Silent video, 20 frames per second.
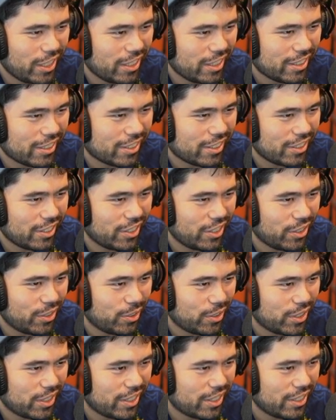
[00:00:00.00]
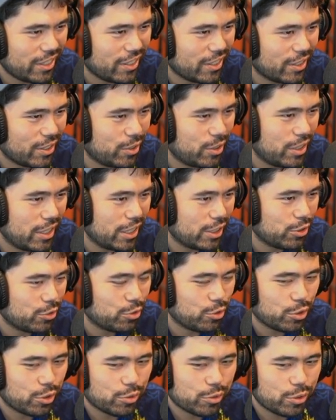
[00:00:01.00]
Let's go here. Queen
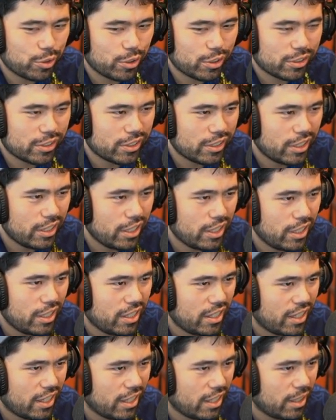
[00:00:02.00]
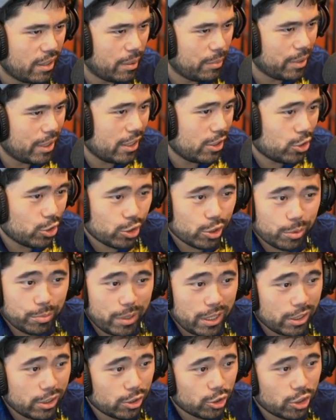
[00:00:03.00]
h4, of course. I mean, he's just an
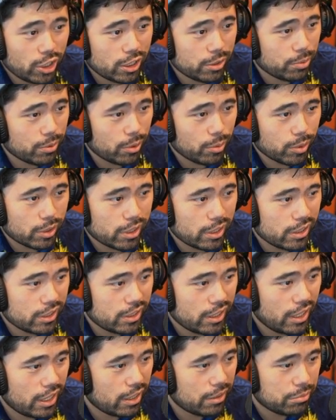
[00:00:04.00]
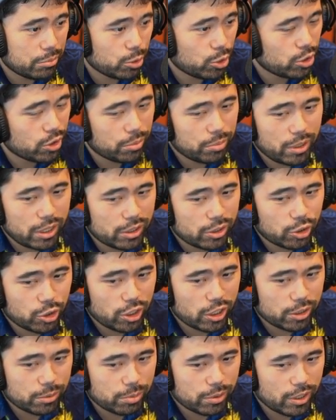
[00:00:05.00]
amazing chess player. What can I say? Just an amazing
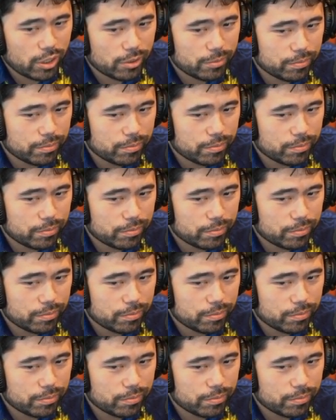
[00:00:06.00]
chess player.